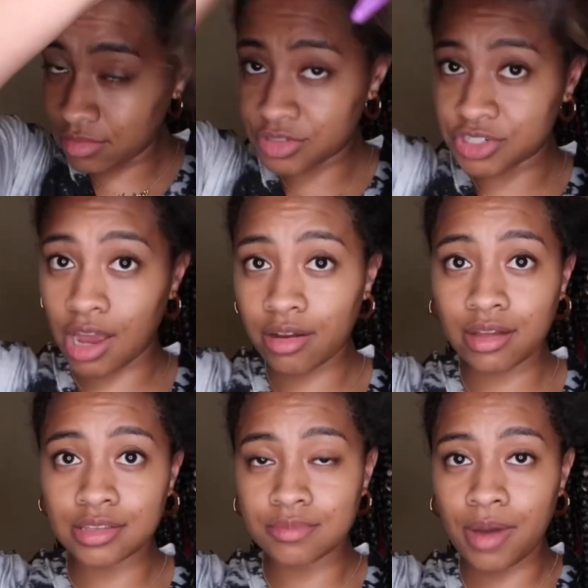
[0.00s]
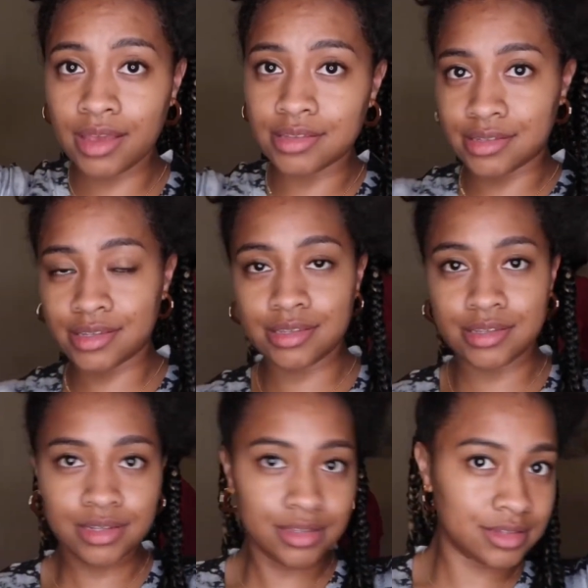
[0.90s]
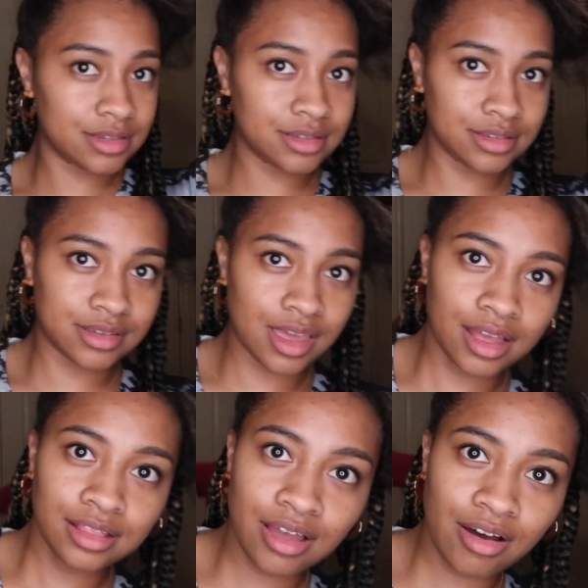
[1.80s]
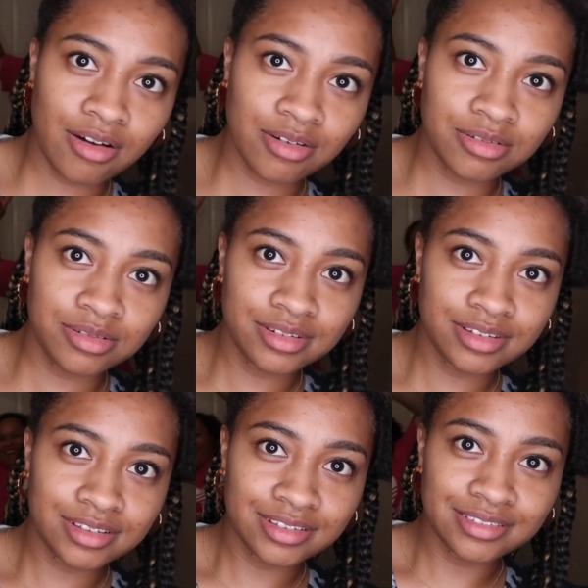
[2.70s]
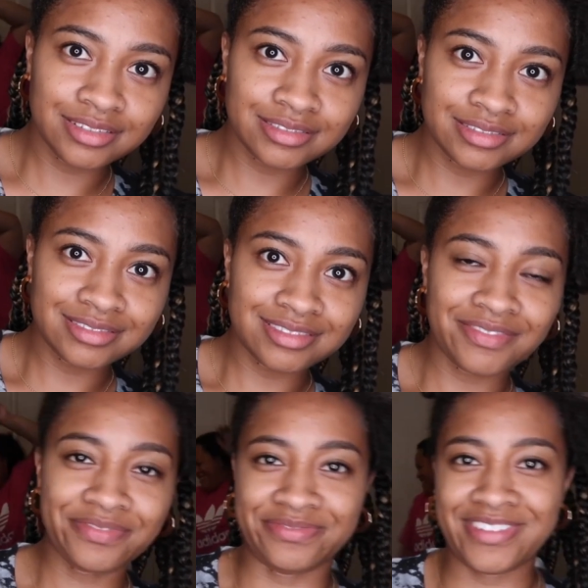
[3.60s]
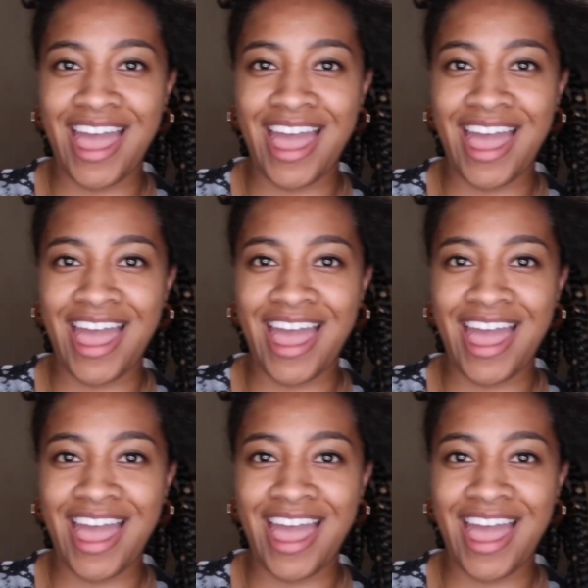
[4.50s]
Shout out to my assistants. Say hello. Hey!